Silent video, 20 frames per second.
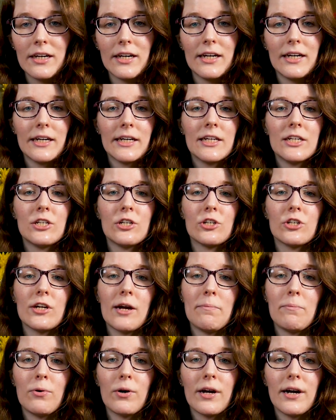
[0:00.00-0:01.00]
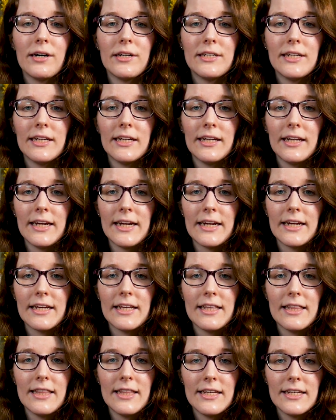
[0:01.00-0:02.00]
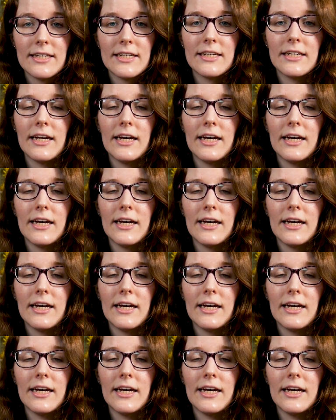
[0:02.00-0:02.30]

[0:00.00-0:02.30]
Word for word: Uh, consider subscribing more content like this.